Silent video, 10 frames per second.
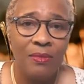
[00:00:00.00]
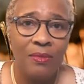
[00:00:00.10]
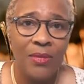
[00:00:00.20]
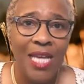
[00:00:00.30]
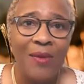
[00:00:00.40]

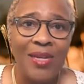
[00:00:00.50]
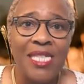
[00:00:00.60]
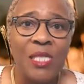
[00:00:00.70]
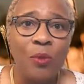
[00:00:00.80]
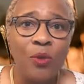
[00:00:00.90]
Now, as a
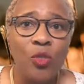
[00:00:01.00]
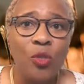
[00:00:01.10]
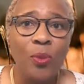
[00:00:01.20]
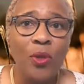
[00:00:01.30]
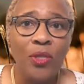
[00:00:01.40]
spiritual
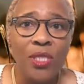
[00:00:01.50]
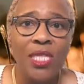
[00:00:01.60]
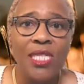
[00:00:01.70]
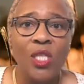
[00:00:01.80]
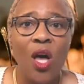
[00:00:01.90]
person,
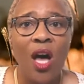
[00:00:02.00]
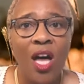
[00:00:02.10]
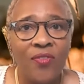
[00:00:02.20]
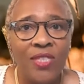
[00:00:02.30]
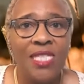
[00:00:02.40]
it's
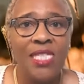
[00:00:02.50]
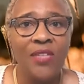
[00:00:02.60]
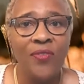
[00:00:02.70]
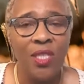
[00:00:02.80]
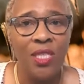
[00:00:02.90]
often
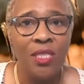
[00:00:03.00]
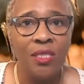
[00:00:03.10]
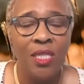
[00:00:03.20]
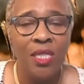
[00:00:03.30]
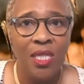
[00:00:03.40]
difficult
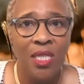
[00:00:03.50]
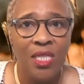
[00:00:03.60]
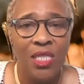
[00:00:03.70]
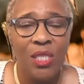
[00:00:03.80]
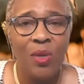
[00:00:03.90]

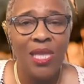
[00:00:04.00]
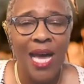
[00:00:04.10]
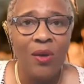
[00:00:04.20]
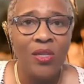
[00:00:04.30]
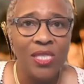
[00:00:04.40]
to
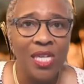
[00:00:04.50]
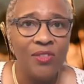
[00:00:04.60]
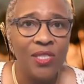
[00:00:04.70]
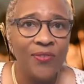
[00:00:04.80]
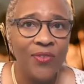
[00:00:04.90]
allow
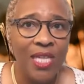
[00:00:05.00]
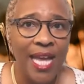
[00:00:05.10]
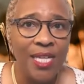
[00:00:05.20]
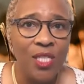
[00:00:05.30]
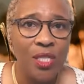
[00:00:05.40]
ourselves to feel
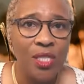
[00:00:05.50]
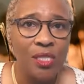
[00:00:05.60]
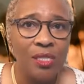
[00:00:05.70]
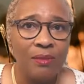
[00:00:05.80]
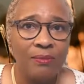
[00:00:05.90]
anxious.